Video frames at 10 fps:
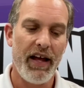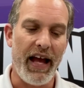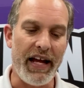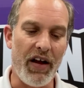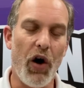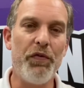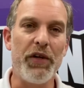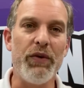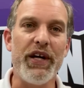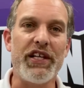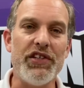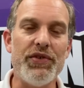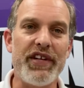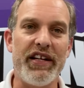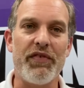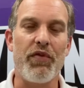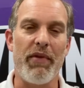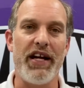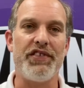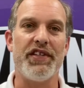And hopefully we can use that
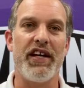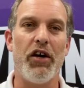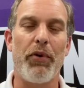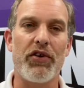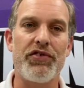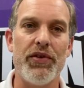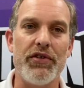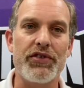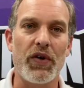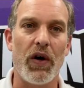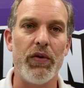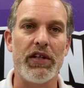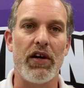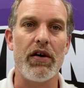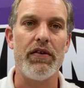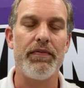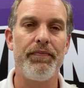information to help our students grow and learn.